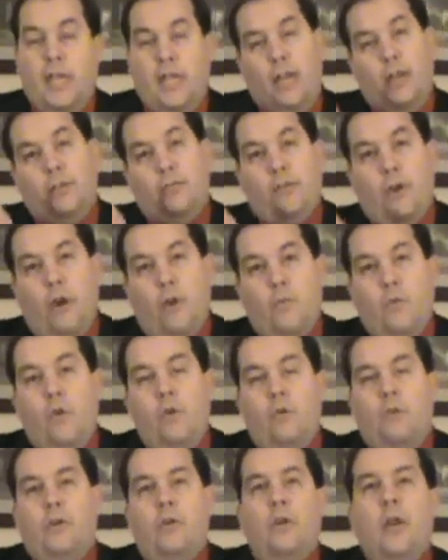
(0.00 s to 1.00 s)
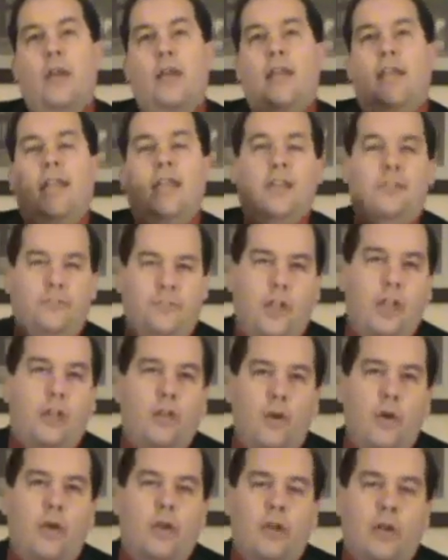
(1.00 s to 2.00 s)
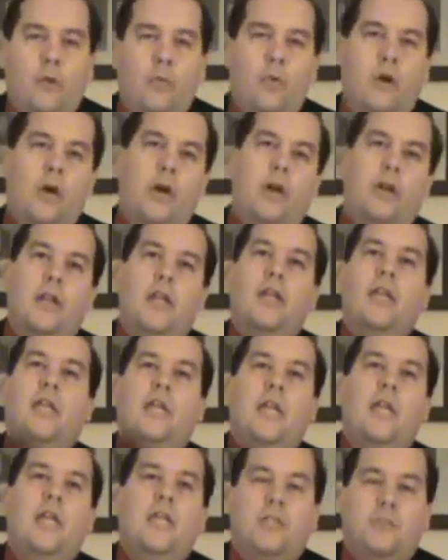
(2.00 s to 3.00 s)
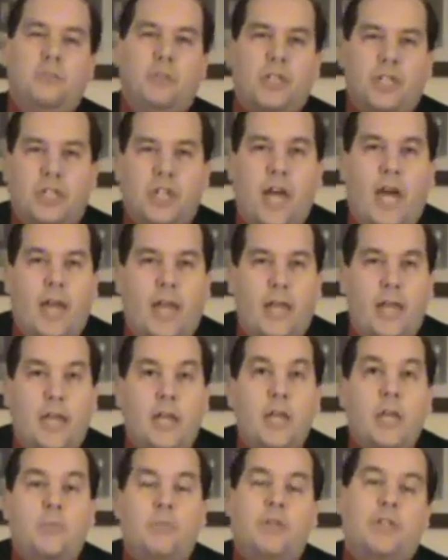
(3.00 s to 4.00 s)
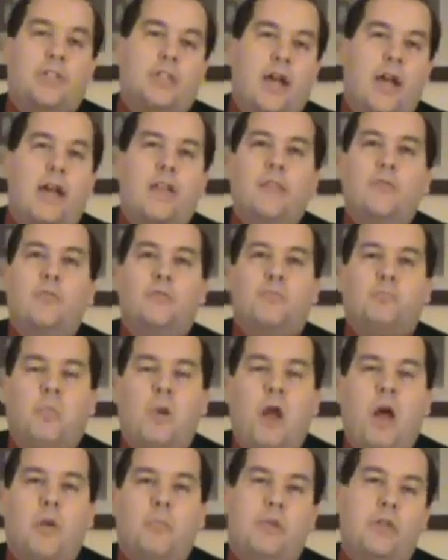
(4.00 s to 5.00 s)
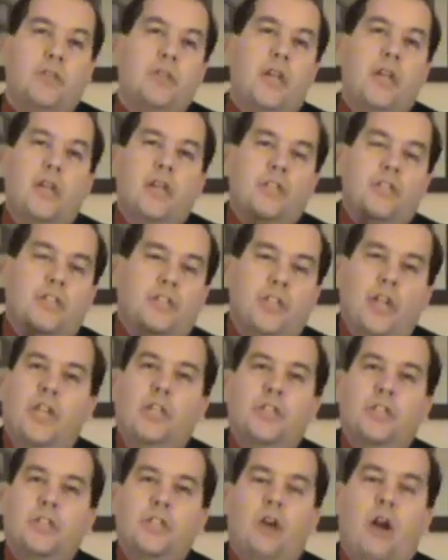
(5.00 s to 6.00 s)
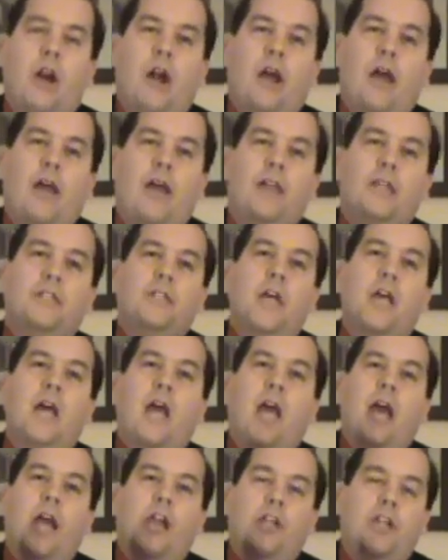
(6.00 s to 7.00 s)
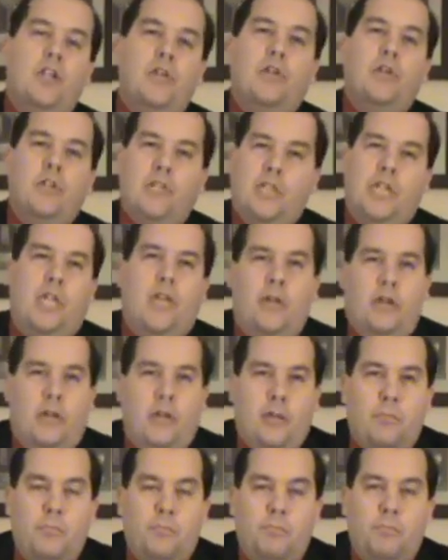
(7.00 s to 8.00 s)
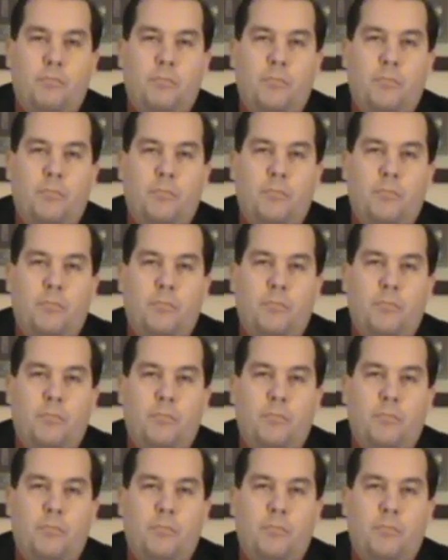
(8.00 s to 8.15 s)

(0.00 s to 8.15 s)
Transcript: He is our ruler, he is the anointed one, he is Messiah. Messiah that was promised is Jesus Christ, and you just killed him.